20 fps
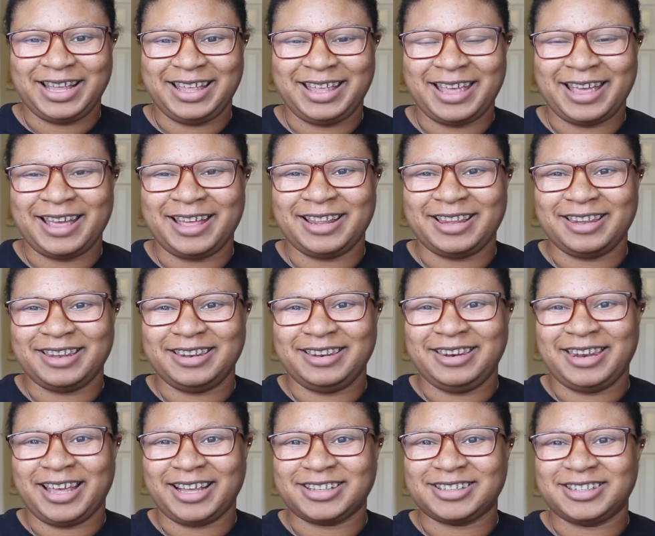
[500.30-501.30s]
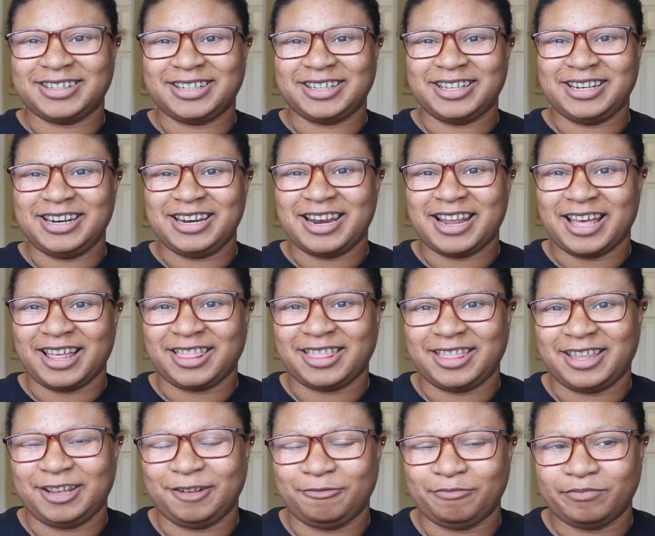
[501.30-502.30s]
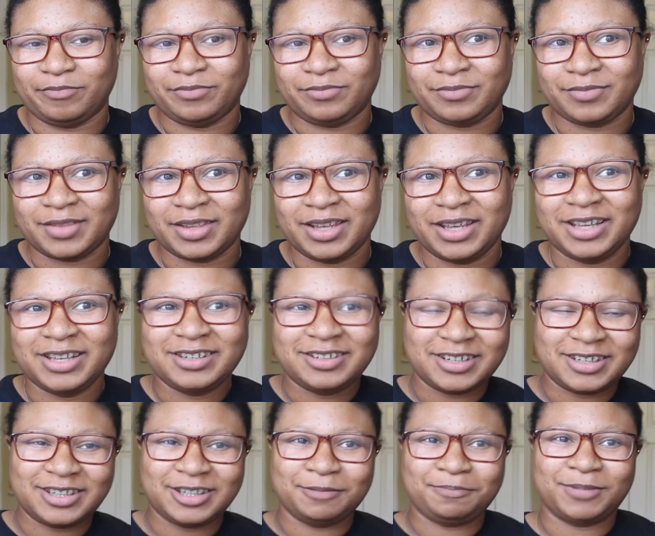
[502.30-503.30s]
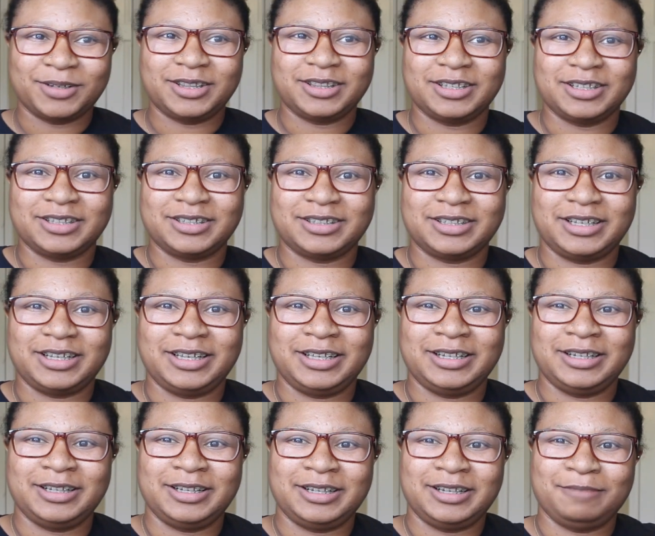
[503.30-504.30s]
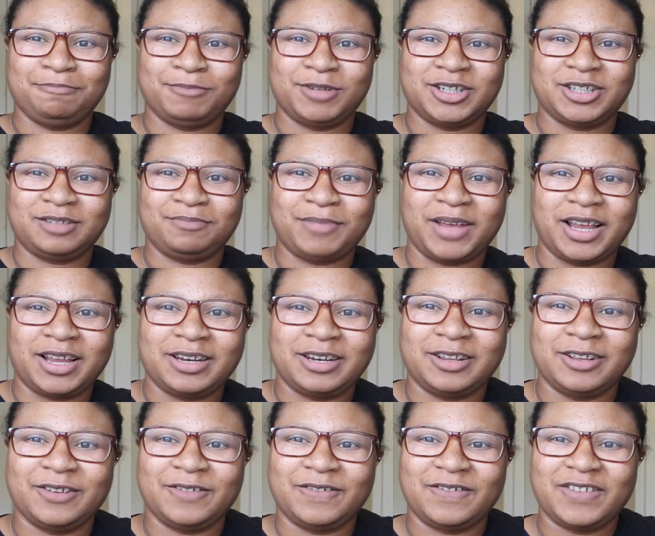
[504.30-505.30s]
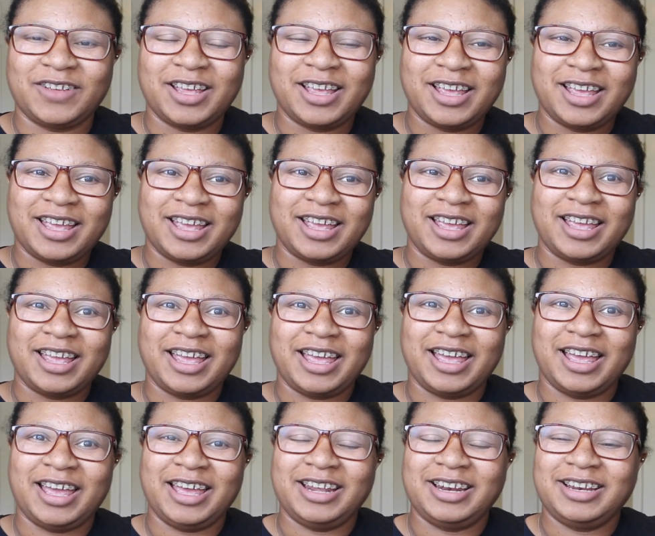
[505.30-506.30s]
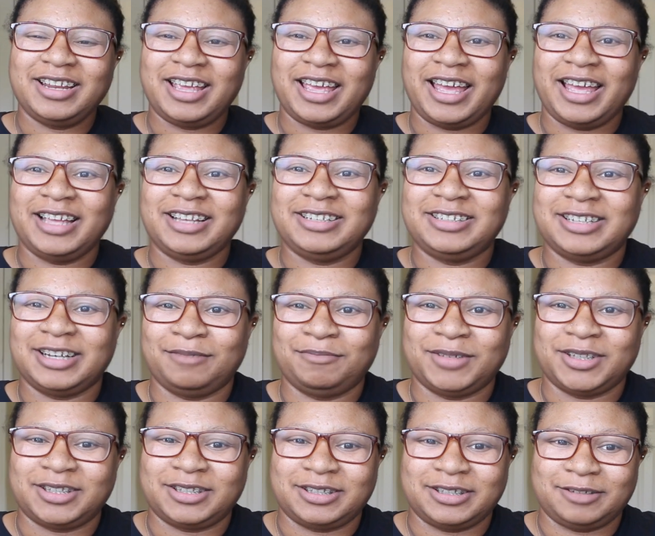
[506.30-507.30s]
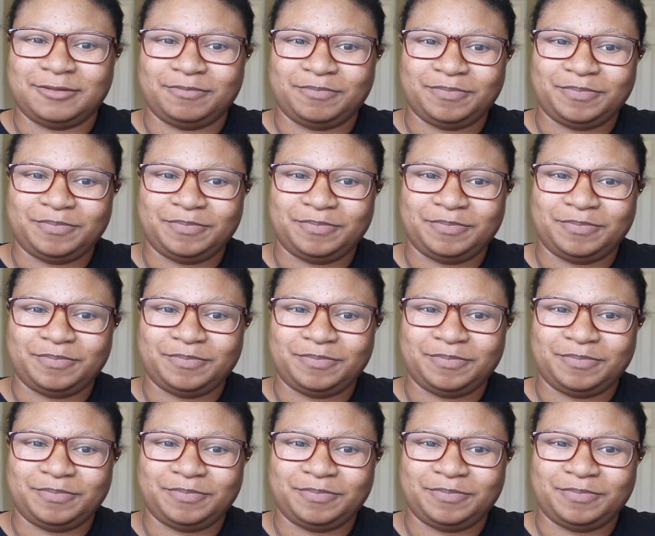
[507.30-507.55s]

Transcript: get next to nothing. Just to put this in perspective, N.K. Jemisin